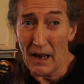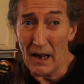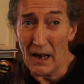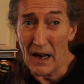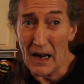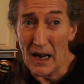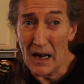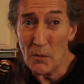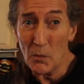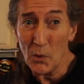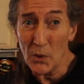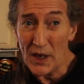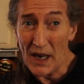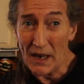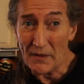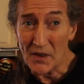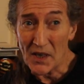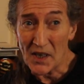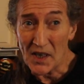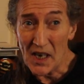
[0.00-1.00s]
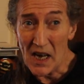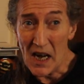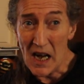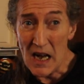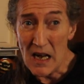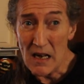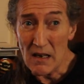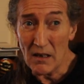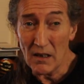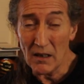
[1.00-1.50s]
I would have to
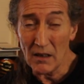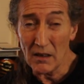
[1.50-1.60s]
say